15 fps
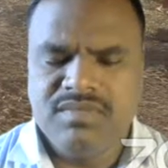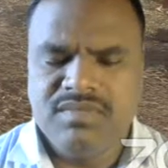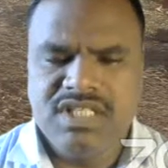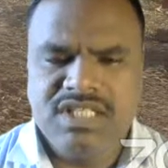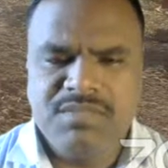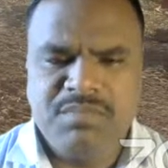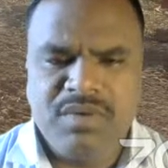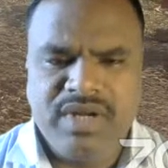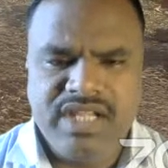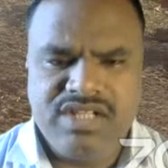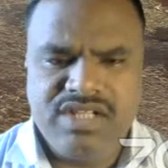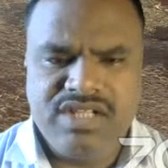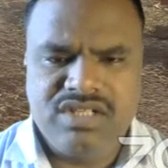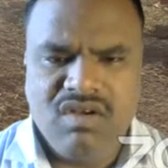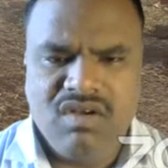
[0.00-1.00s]
spray
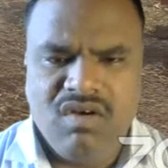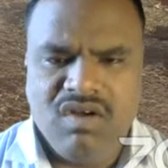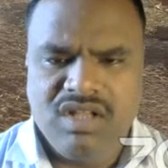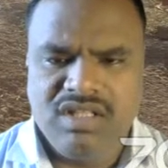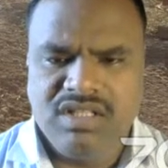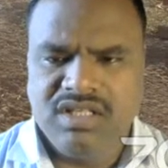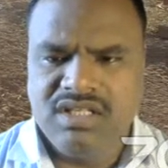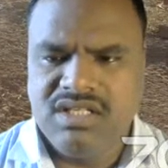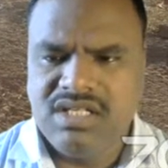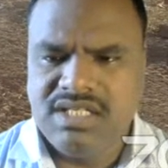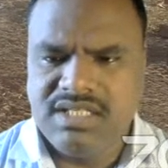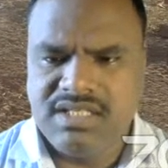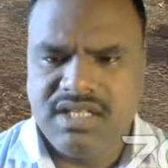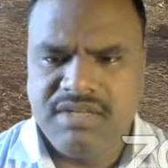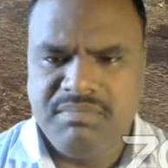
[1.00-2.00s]
it on the
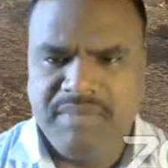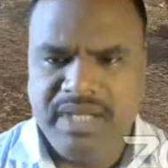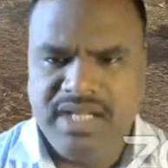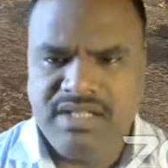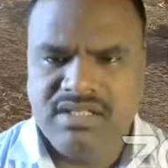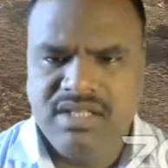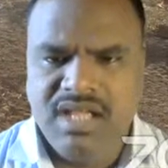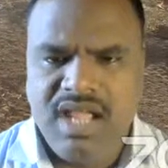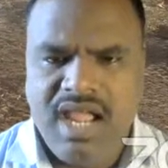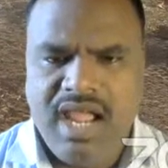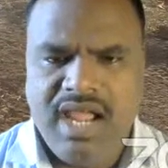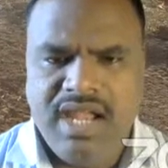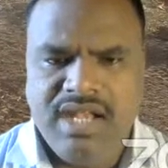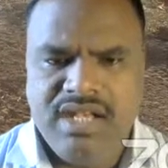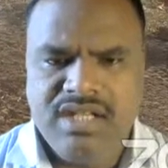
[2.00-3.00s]
nursery bed,
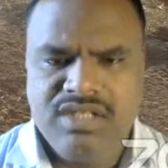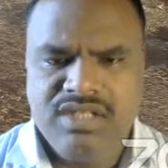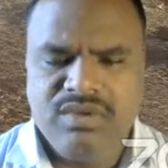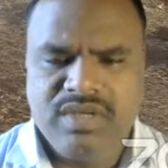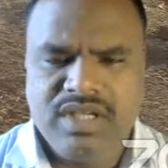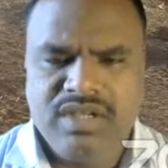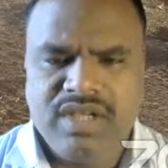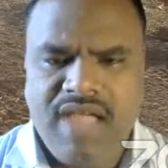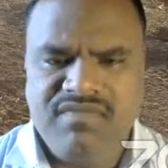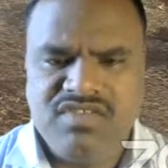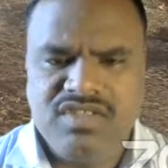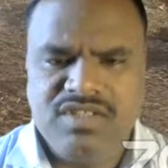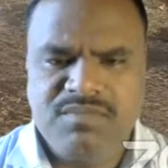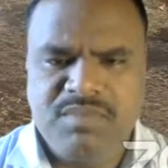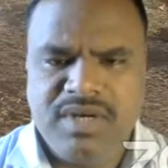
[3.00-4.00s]
and you can have to
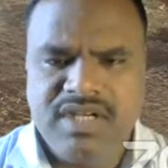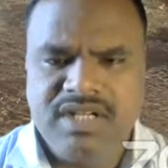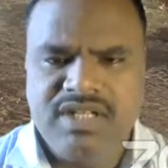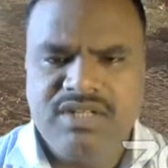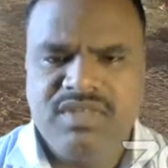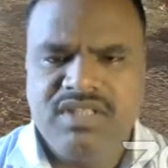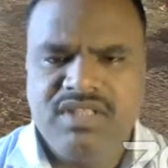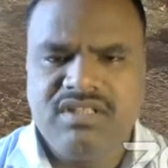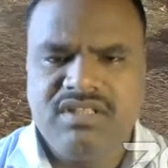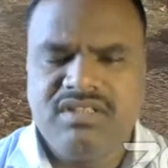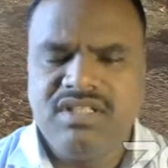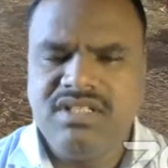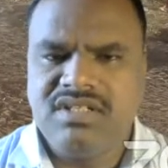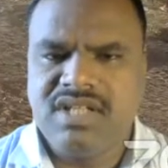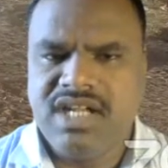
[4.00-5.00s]
spread it with a
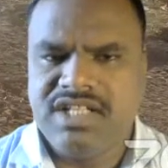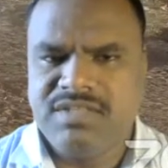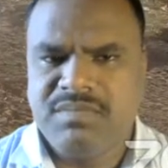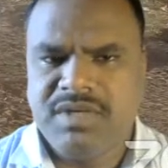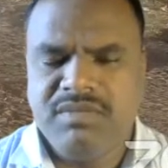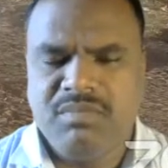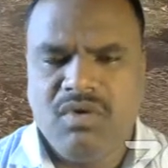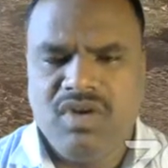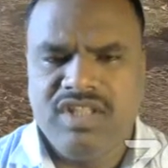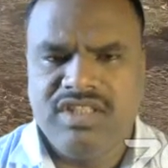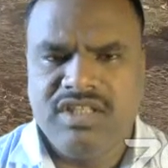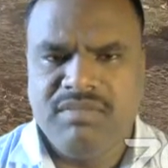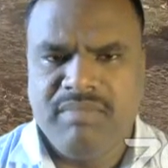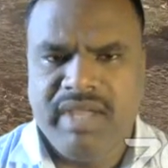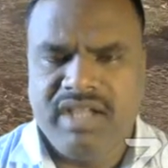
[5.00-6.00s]
thin transparent
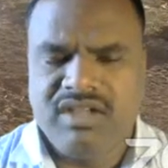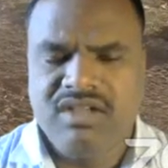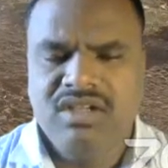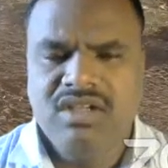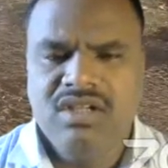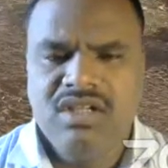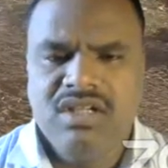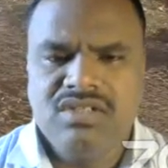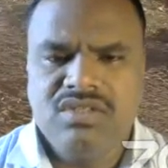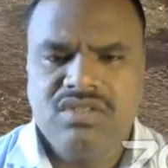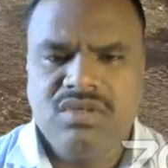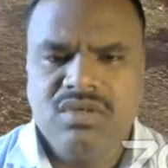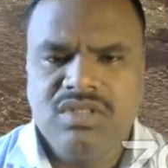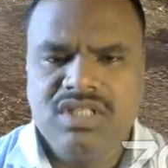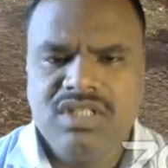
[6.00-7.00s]
polythene bag.
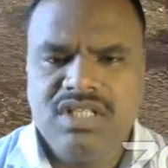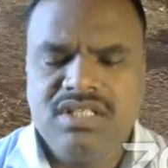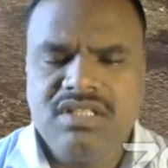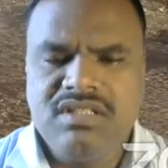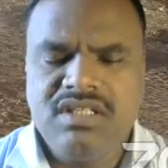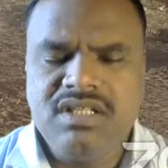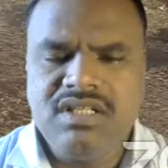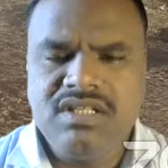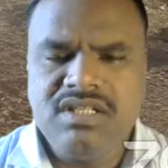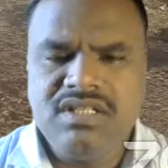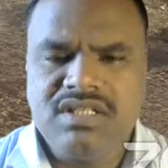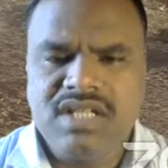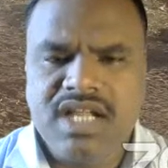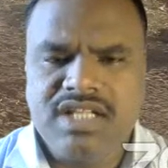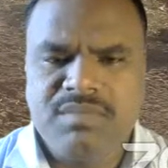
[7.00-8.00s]
So these thin
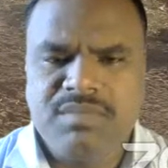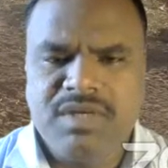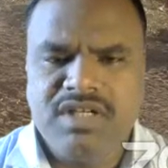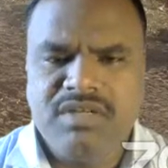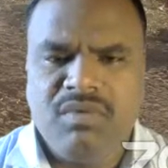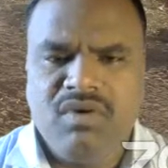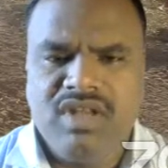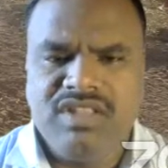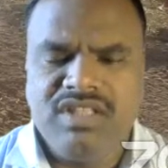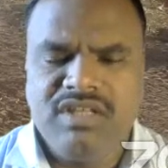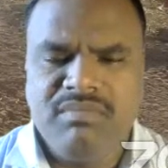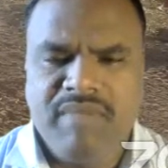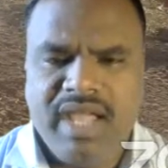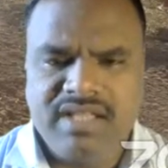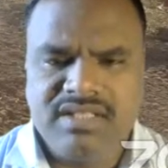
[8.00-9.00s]
transparent
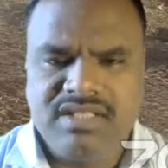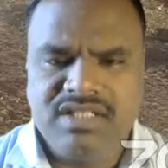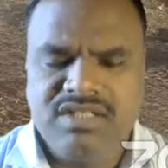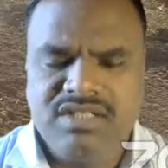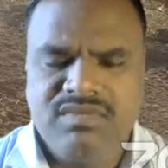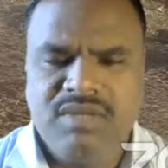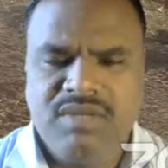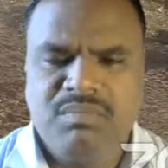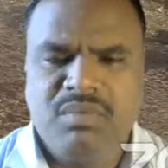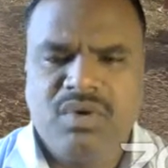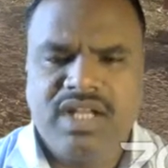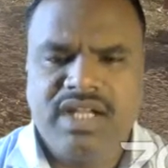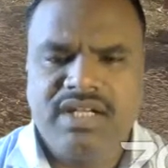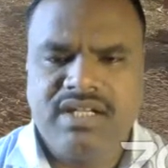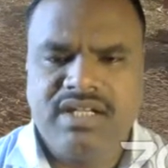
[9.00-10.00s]
polythene bags, it will
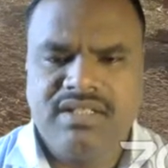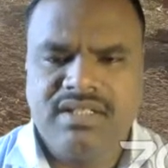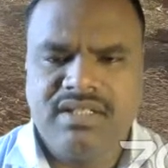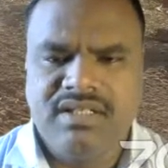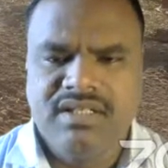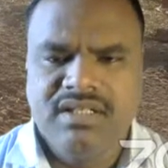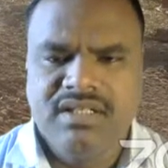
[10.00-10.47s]
protect the